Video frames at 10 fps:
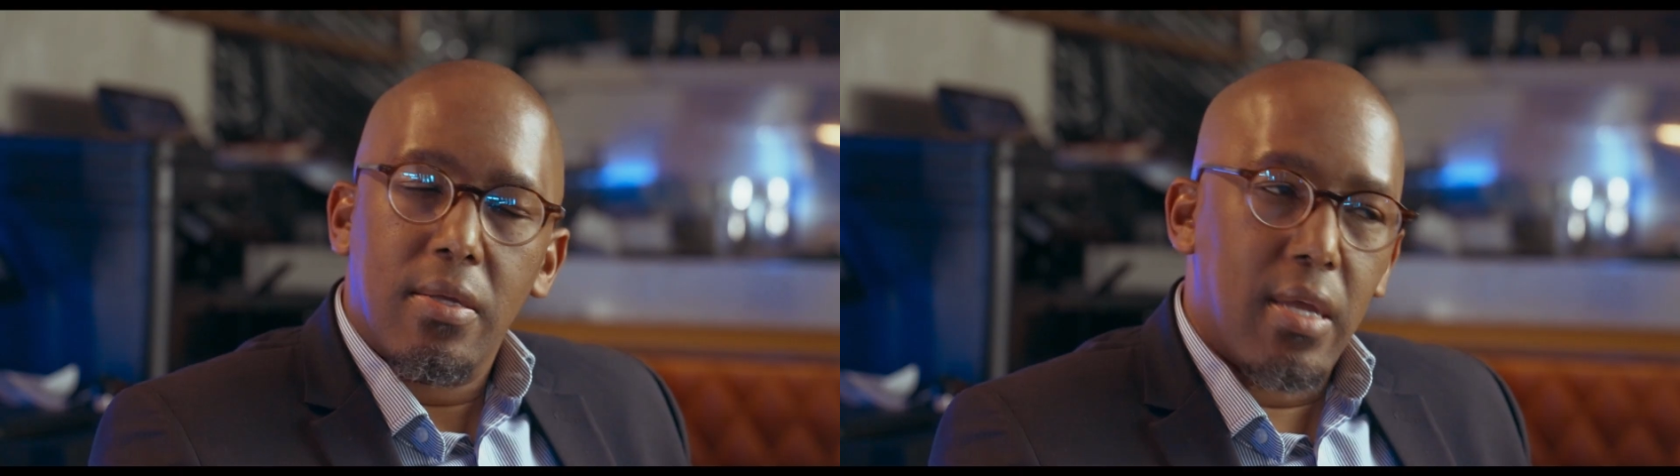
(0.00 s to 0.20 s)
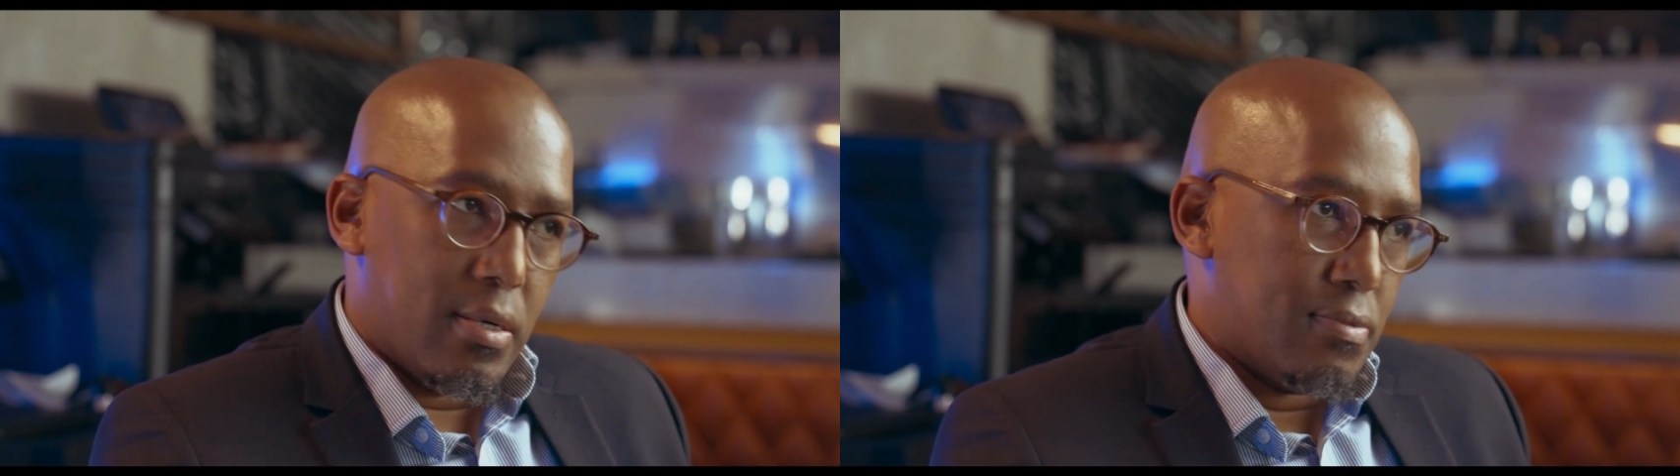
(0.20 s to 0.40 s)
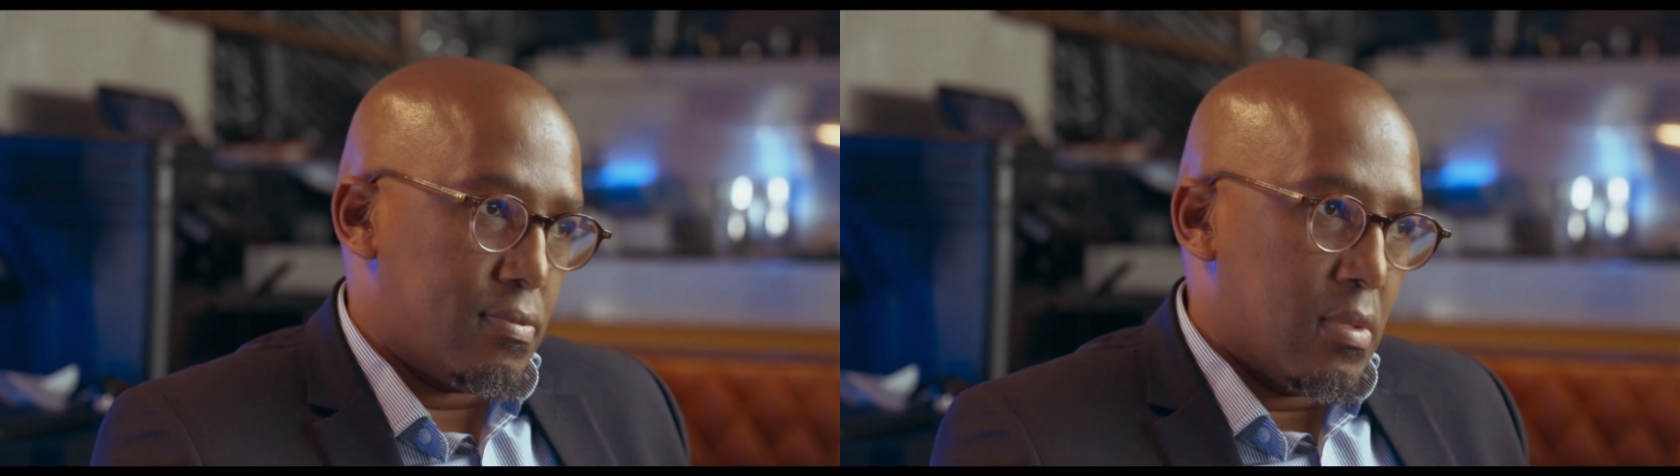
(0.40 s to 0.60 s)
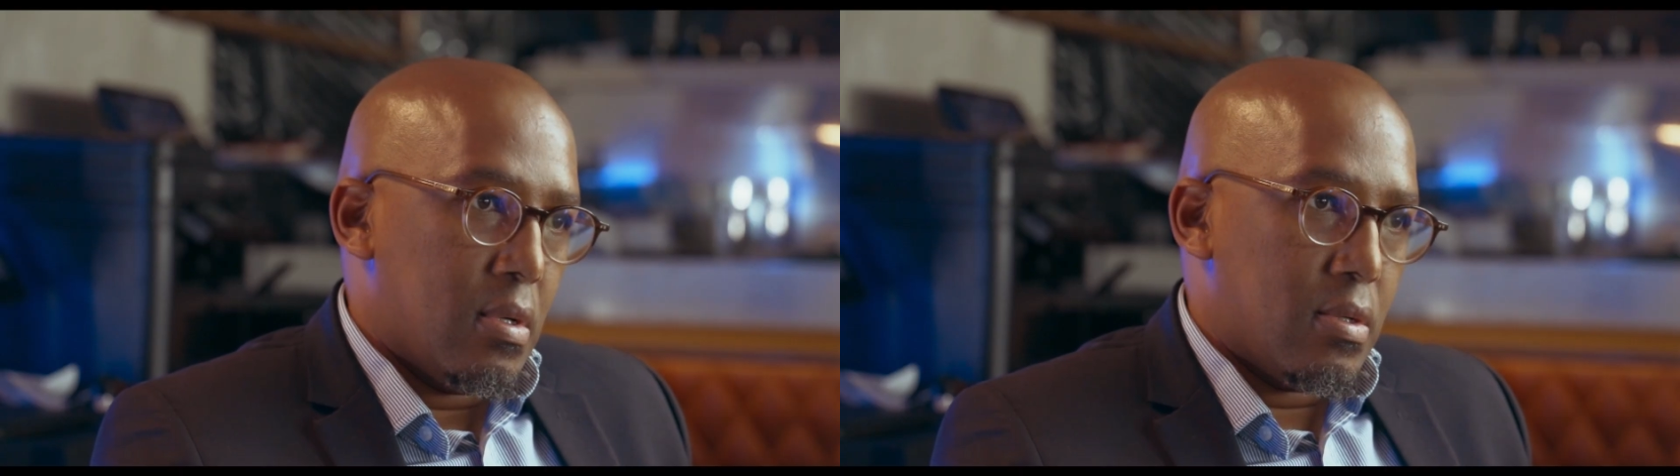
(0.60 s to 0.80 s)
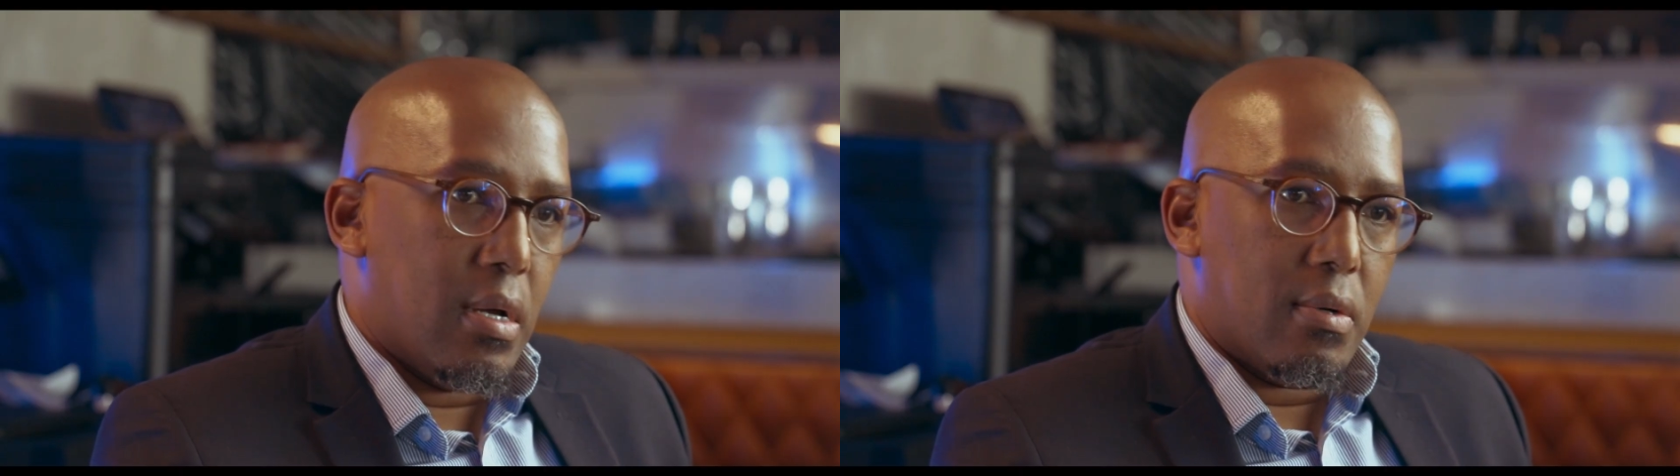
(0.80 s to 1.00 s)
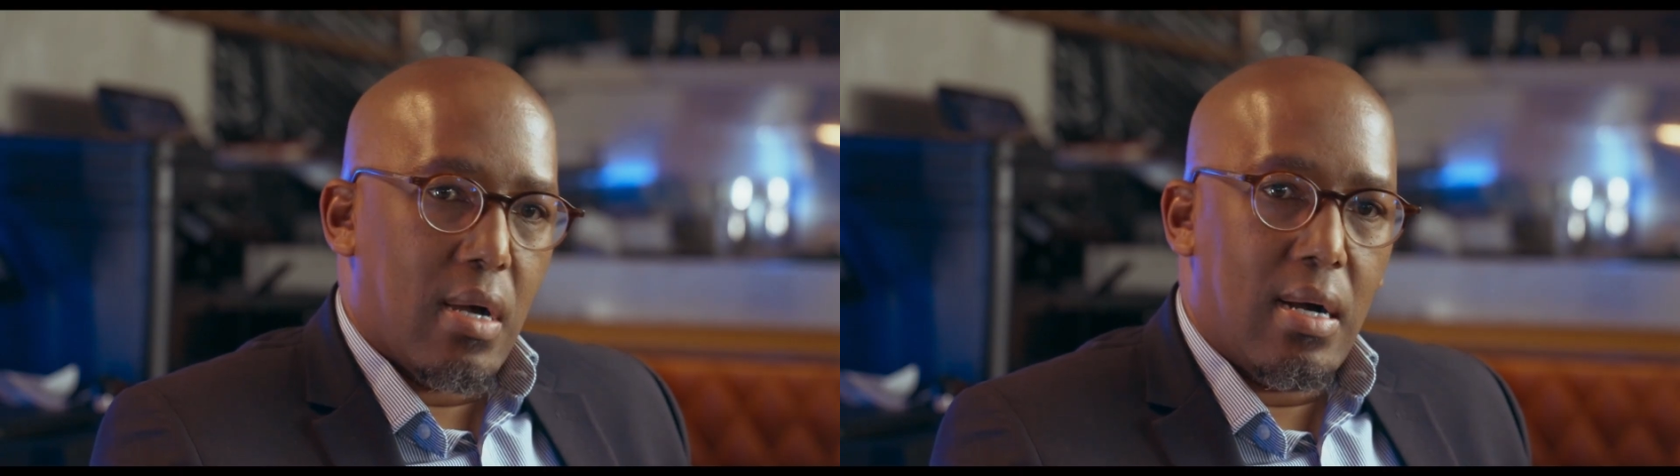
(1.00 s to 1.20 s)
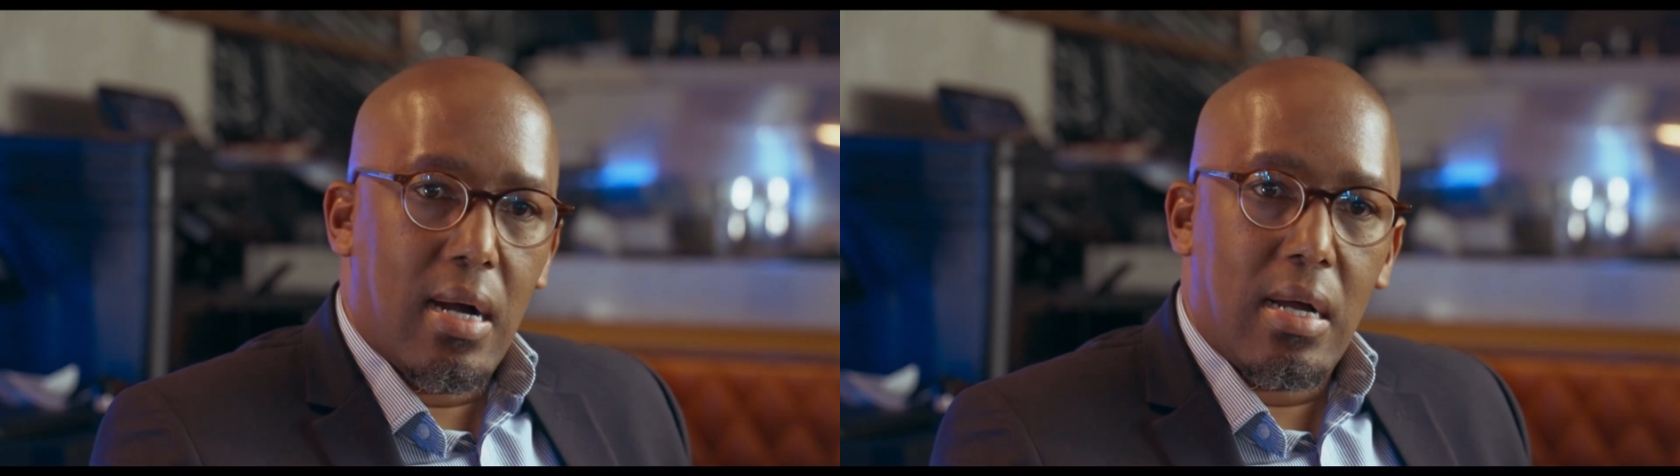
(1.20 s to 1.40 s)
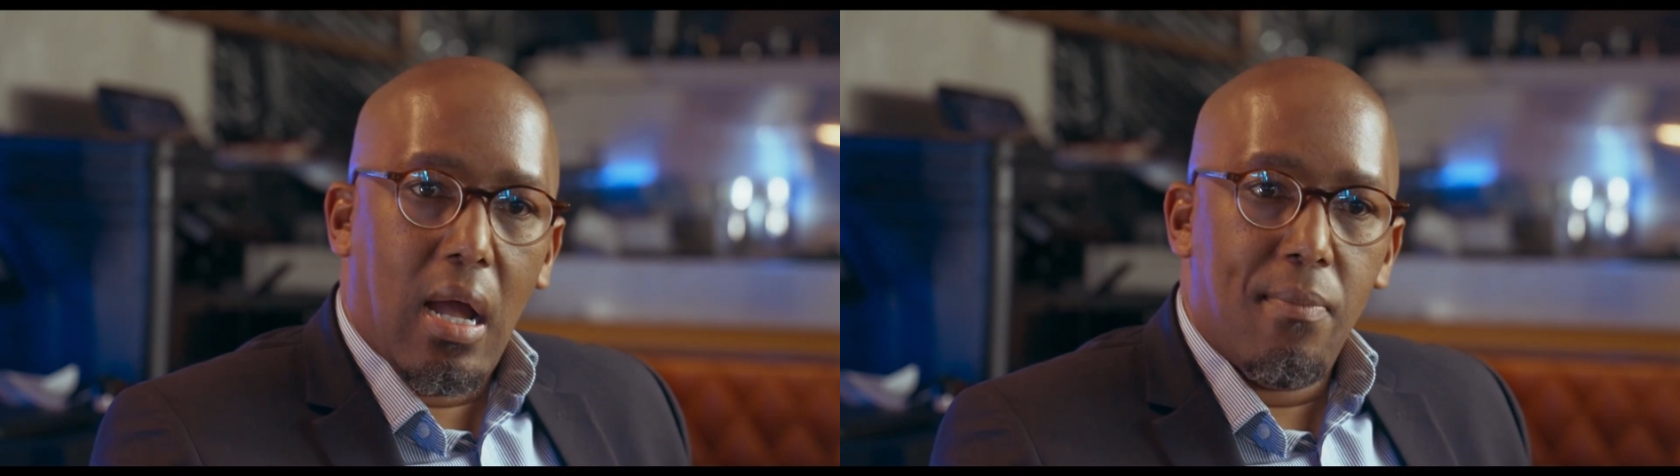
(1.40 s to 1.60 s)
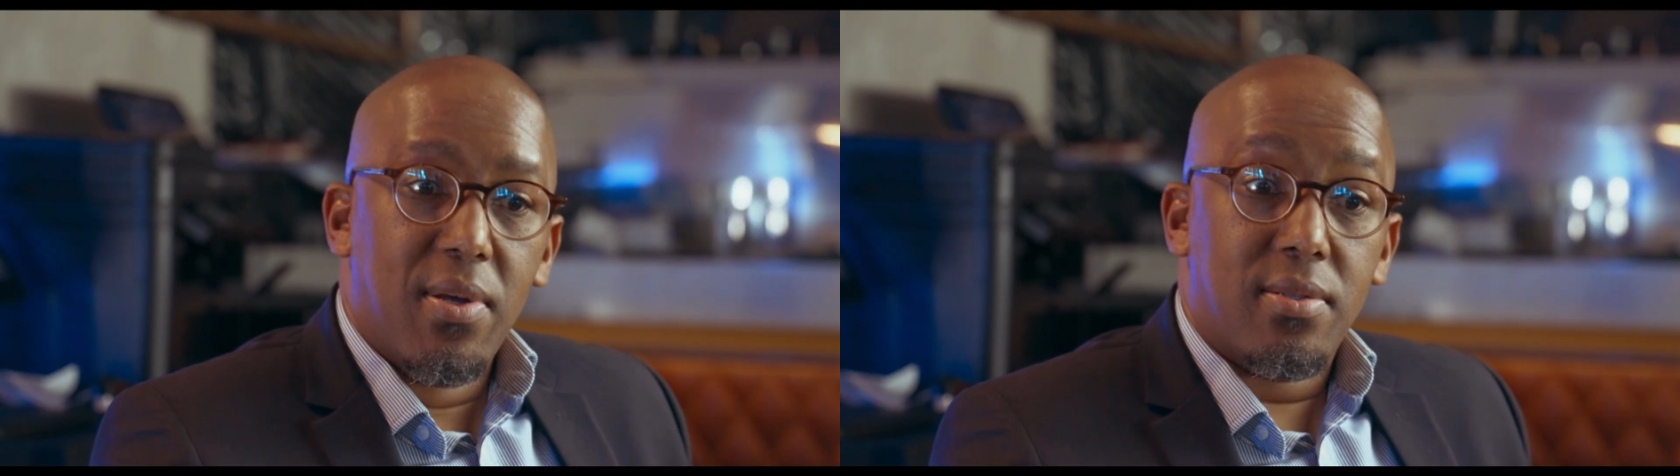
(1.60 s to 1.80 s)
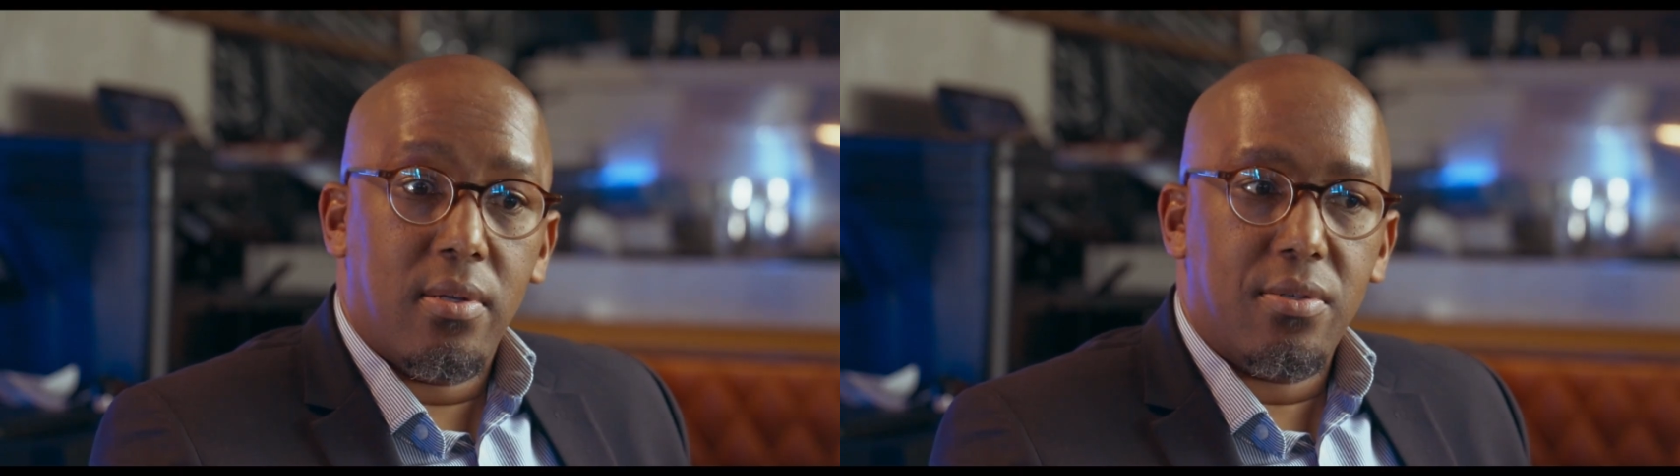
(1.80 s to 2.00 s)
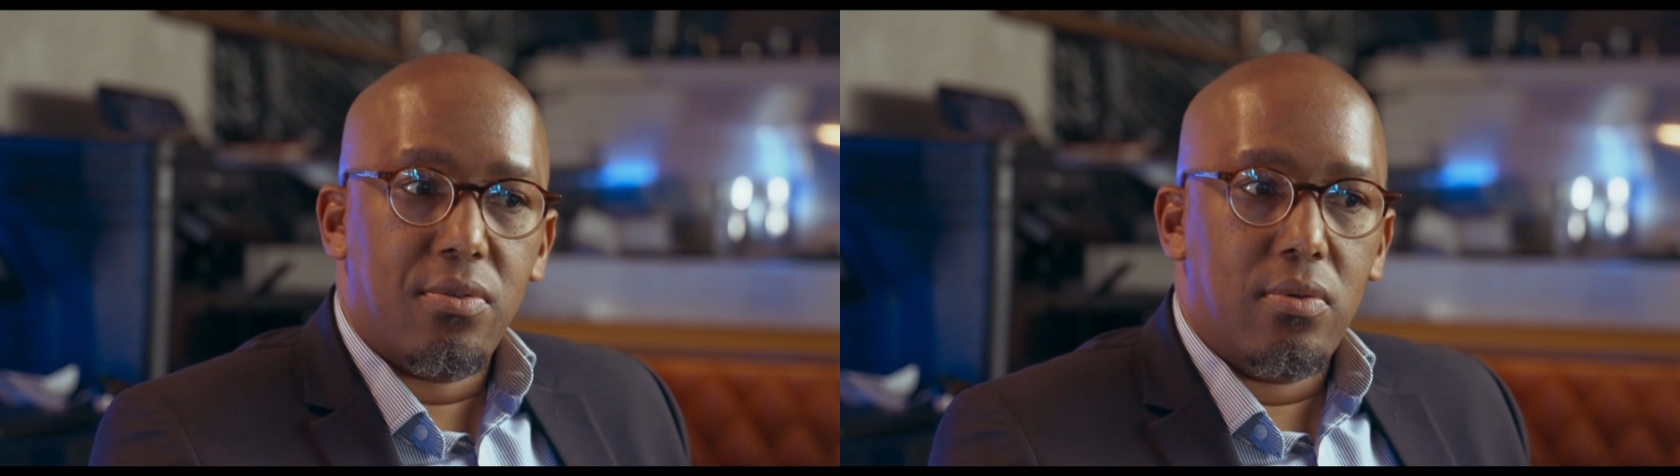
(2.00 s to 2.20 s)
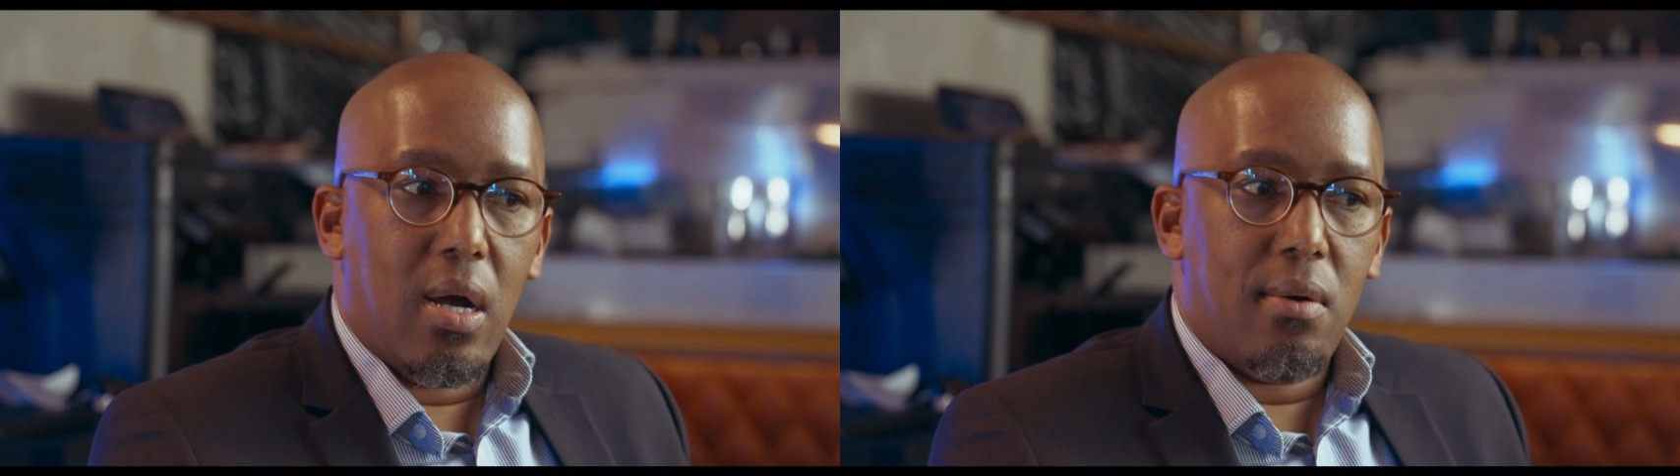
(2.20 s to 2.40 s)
Yeah. I personally do.